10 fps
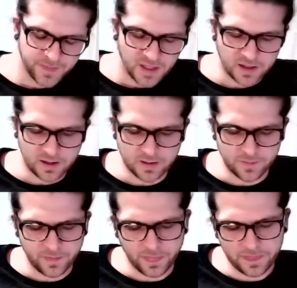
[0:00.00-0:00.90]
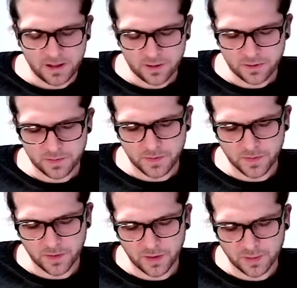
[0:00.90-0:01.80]
Um, the other
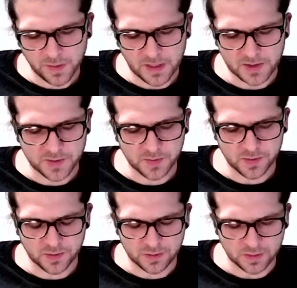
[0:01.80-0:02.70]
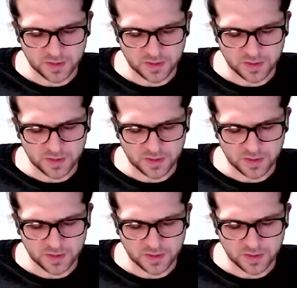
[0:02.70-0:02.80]
the other possible